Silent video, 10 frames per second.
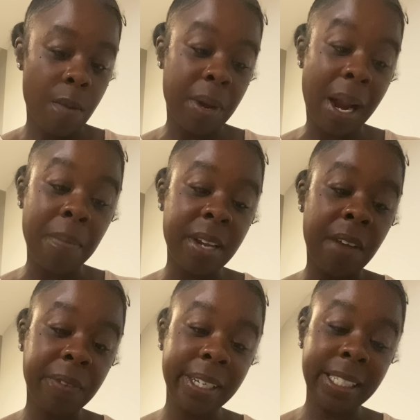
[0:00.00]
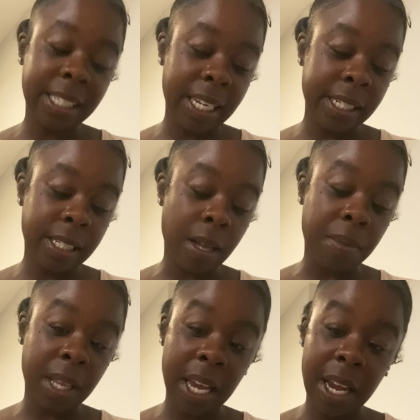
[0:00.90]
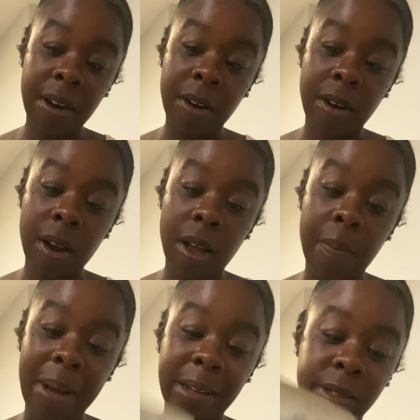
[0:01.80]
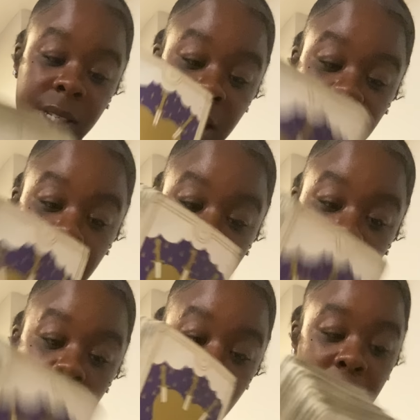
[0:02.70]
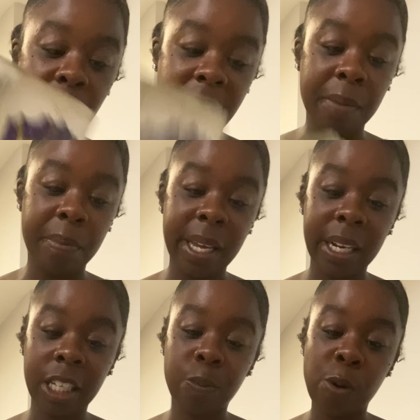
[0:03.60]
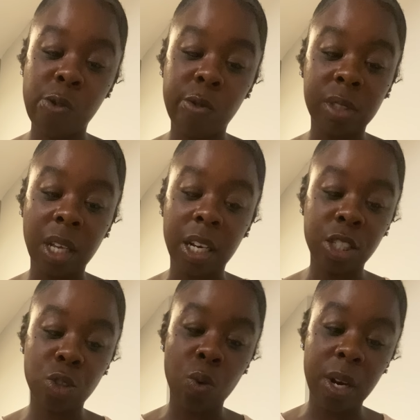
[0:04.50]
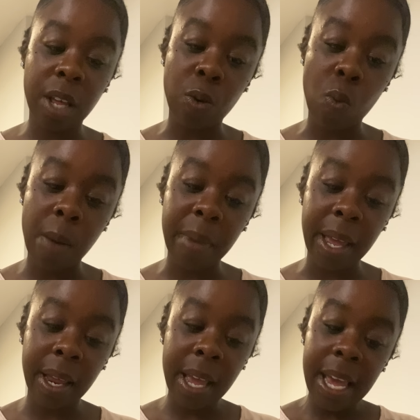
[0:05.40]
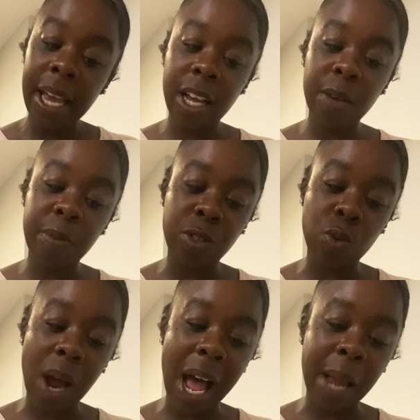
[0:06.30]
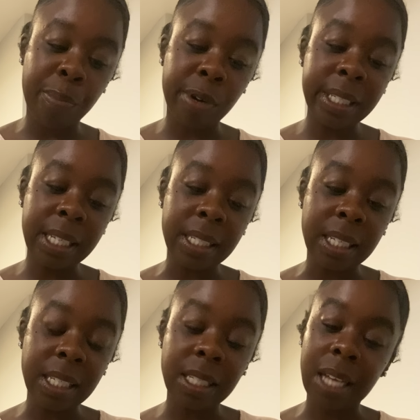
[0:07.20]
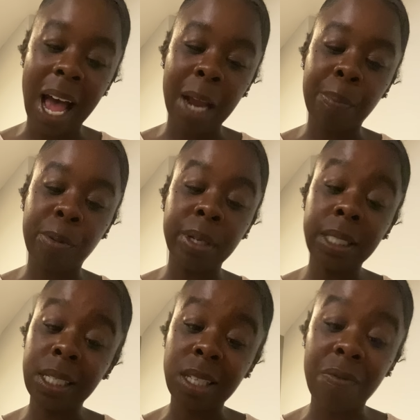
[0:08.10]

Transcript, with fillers: but I'm definitely seeing something here about something heartbreaking being exposed, and it's through another woman. It could be through a high priestess. This is a high priestess of